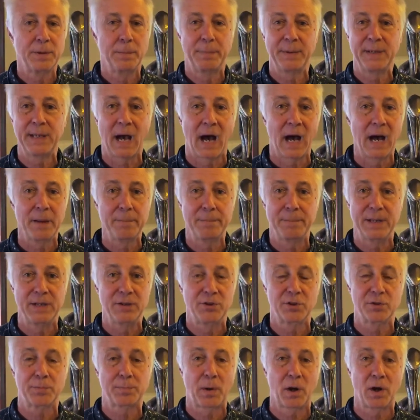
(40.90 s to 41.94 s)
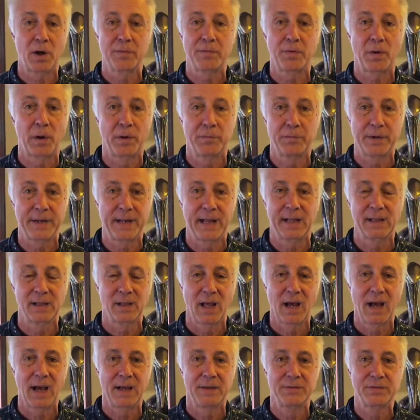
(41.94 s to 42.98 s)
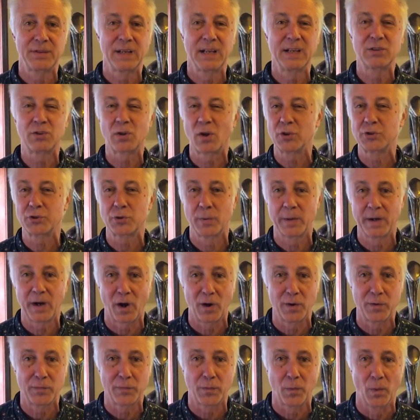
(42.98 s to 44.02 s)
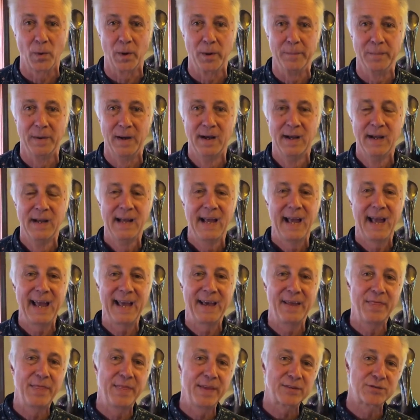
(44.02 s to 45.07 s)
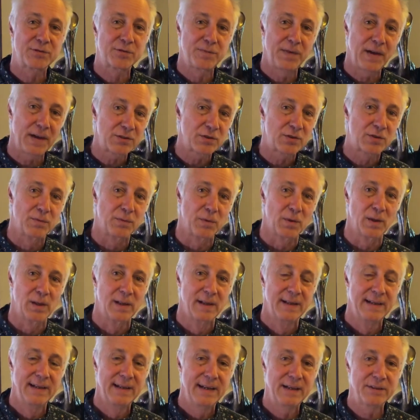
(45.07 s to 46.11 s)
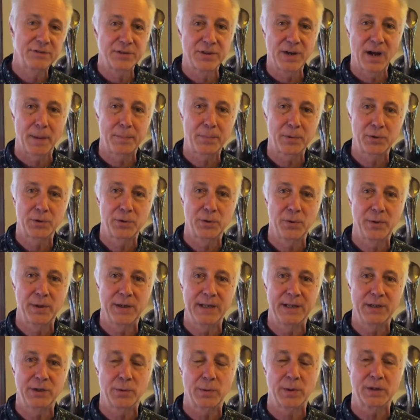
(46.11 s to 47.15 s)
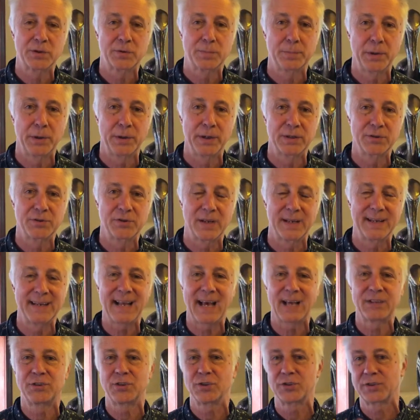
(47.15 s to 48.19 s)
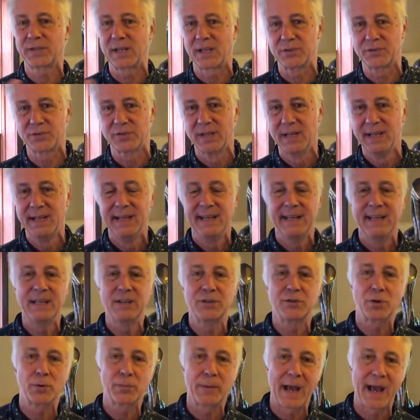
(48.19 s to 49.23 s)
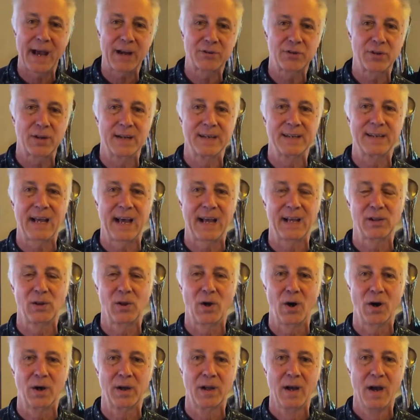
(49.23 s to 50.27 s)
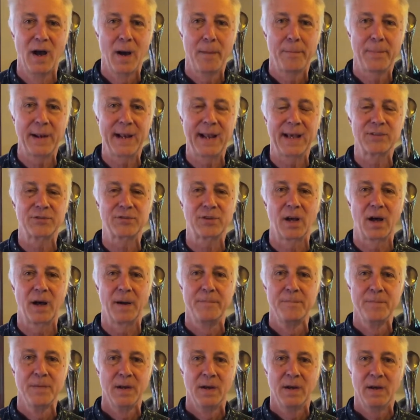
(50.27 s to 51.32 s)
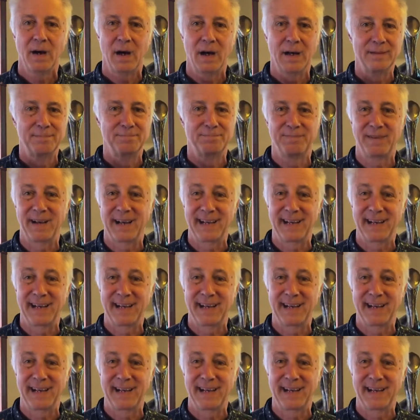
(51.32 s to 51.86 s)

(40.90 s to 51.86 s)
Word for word: beyond being just part of our everyday lives, it's also an art form. And this festival is an opportunity to experience it, not just as interaction and dialogue, but as a a,